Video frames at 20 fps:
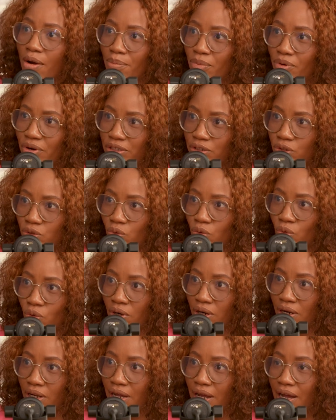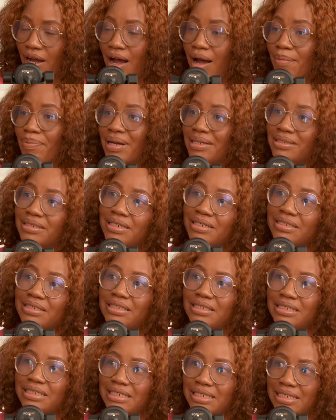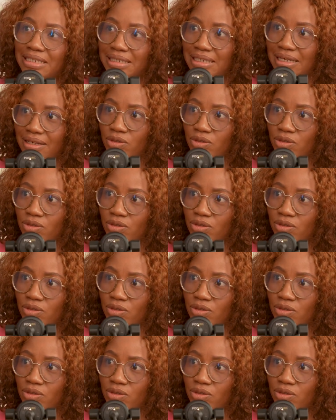preschool up until she's 6